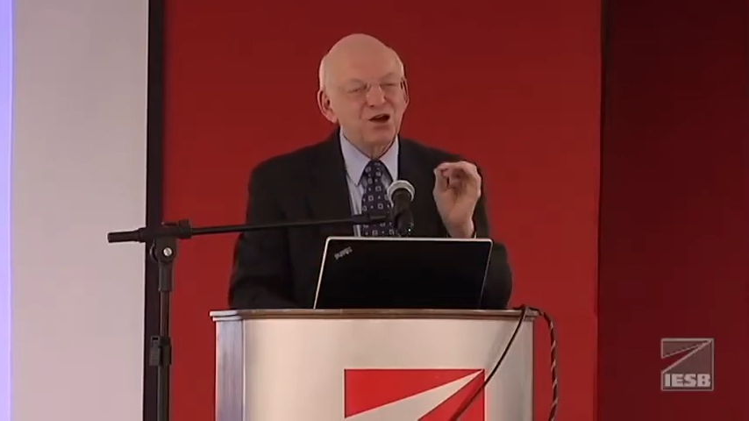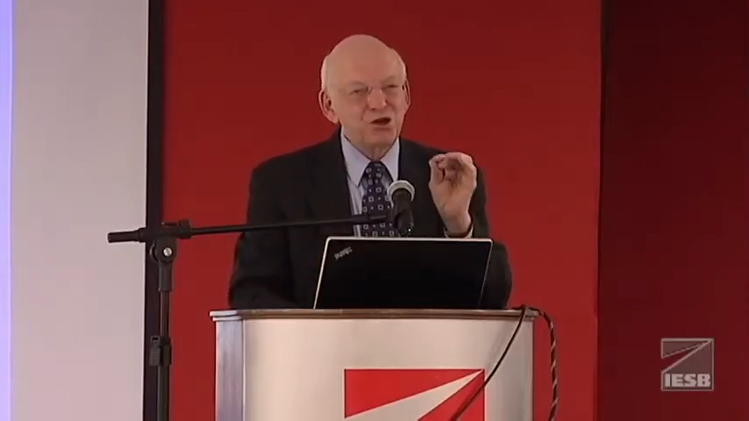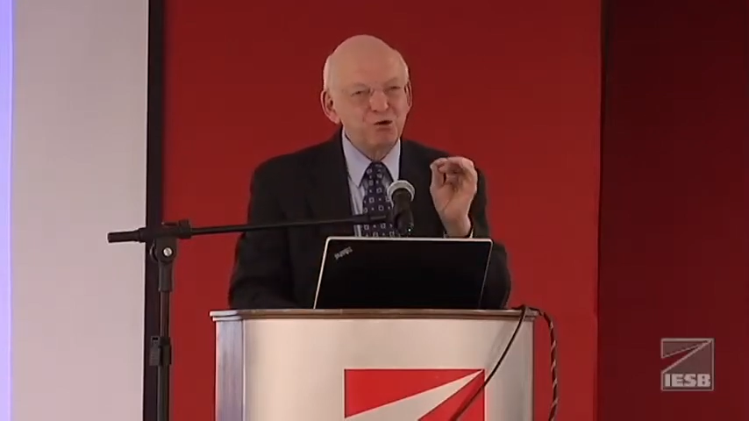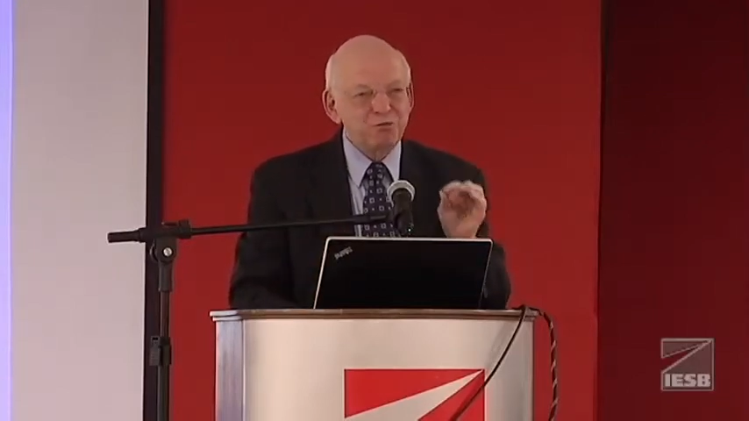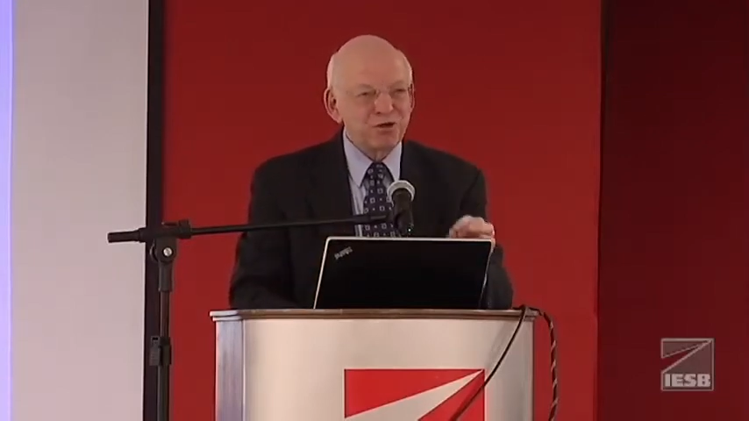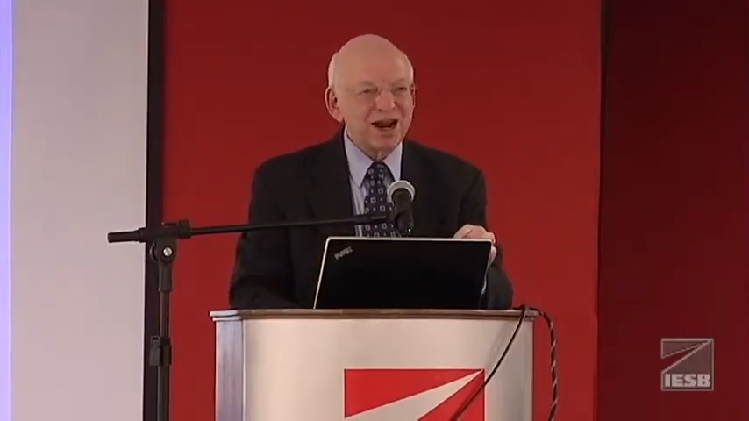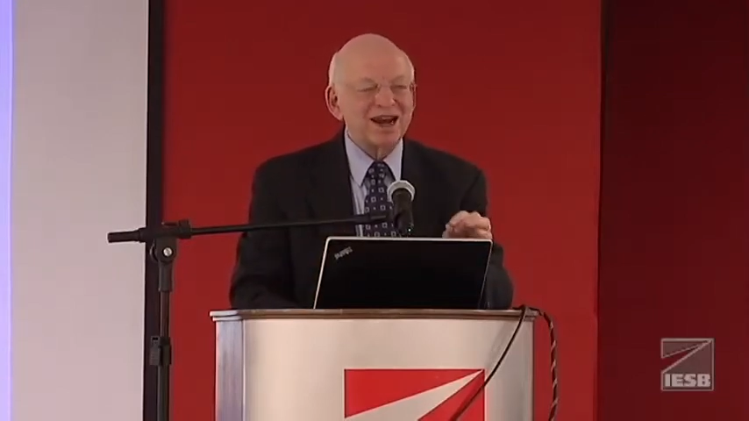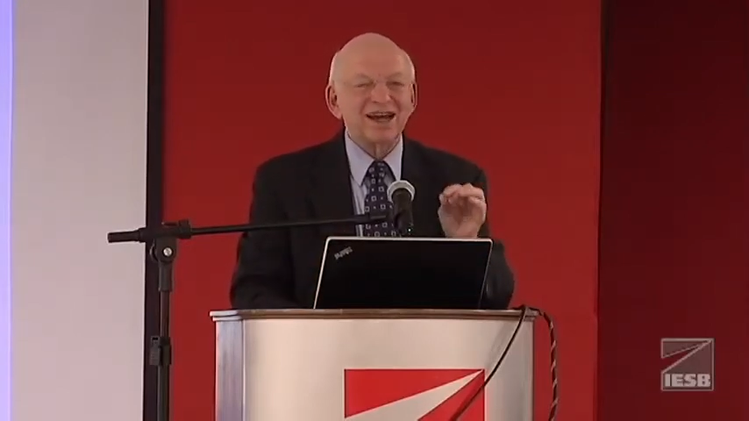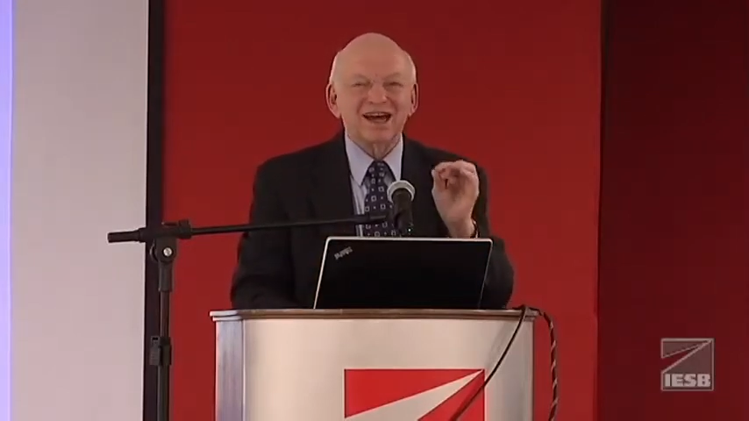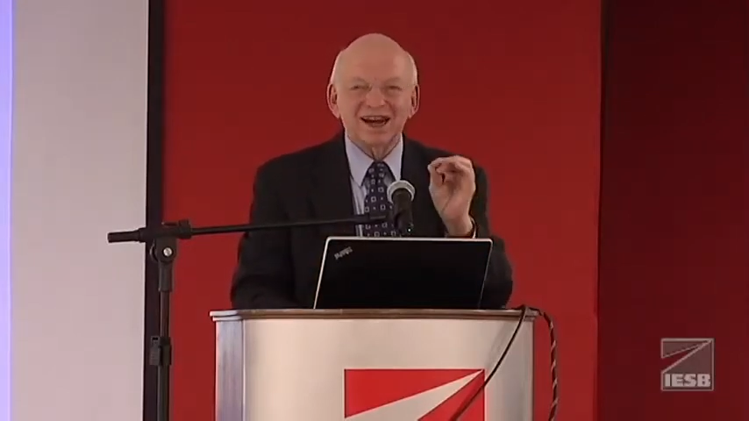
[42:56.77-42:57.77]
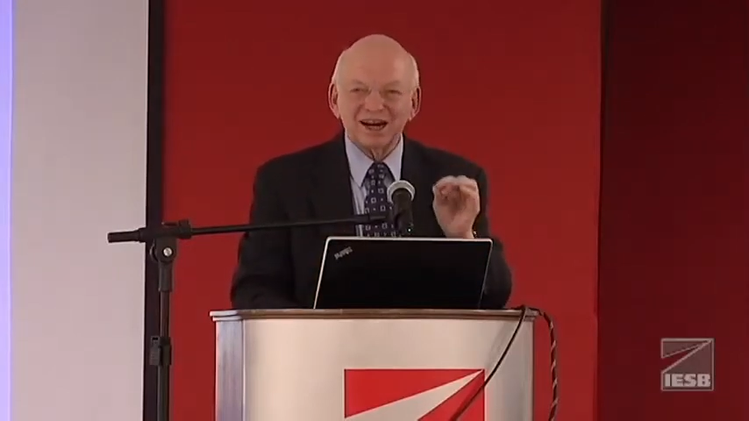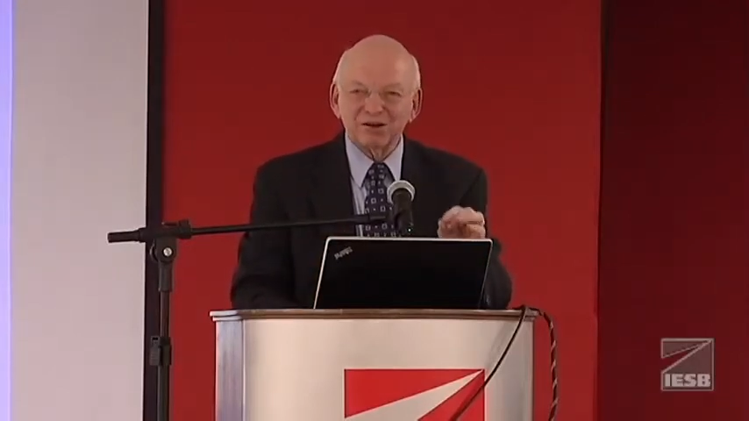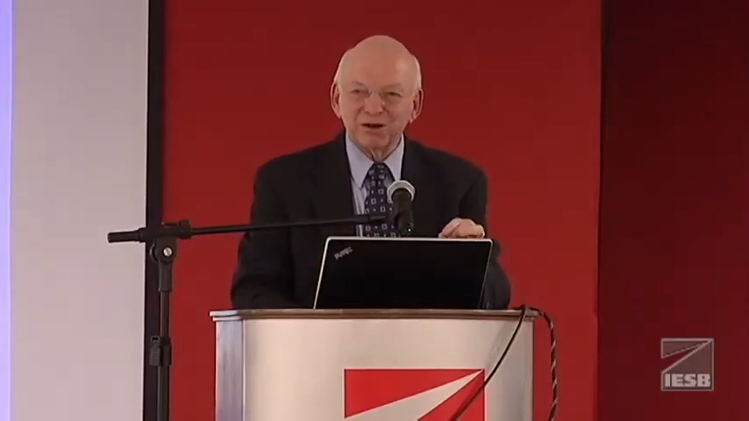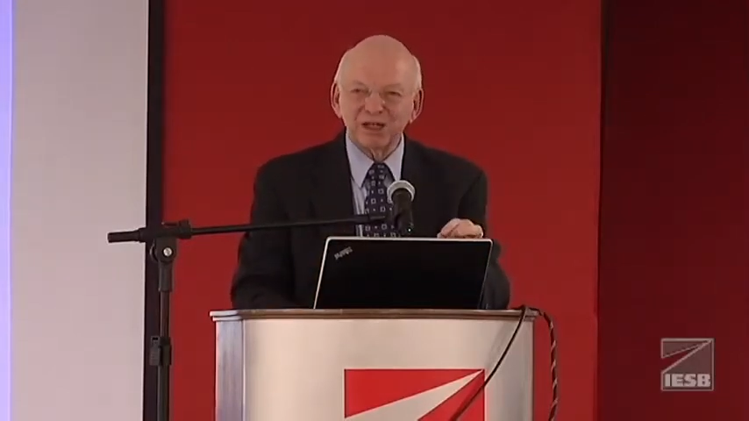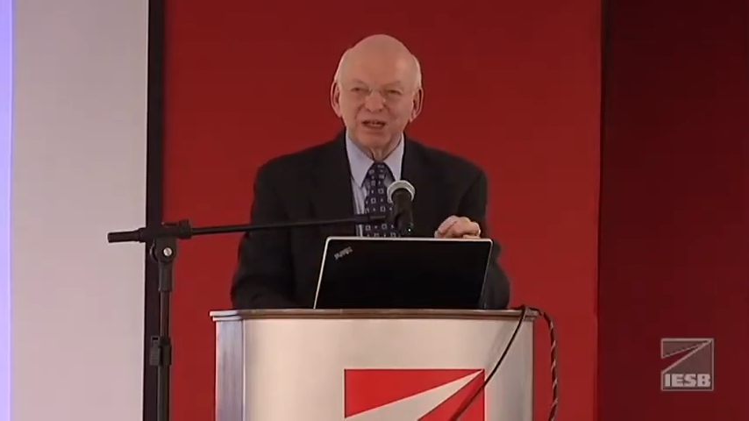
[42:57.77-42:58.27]
You bring
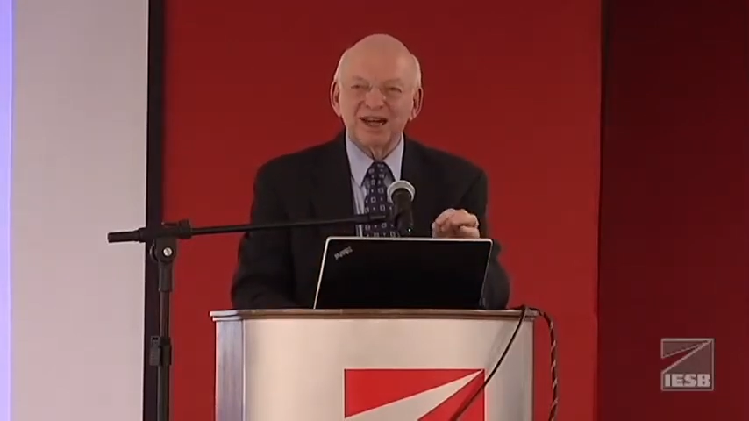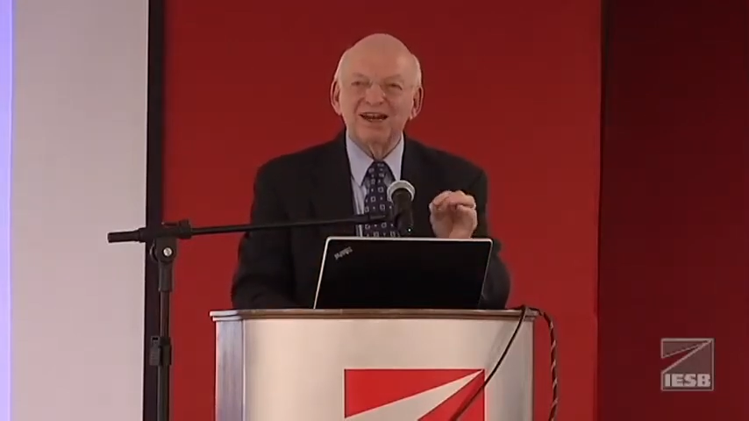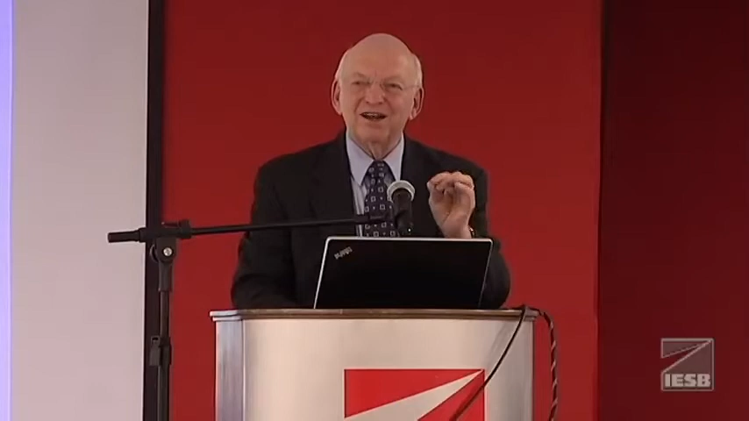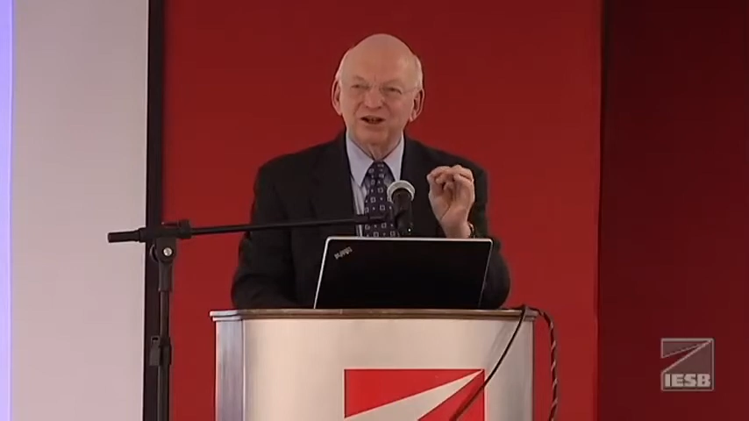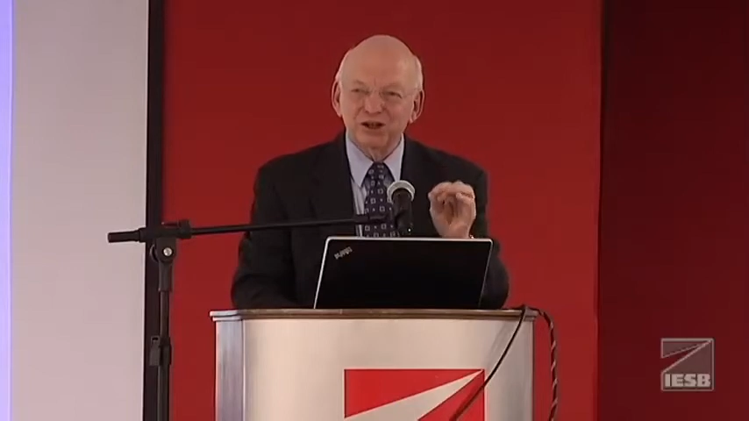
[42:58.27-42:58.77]
electricity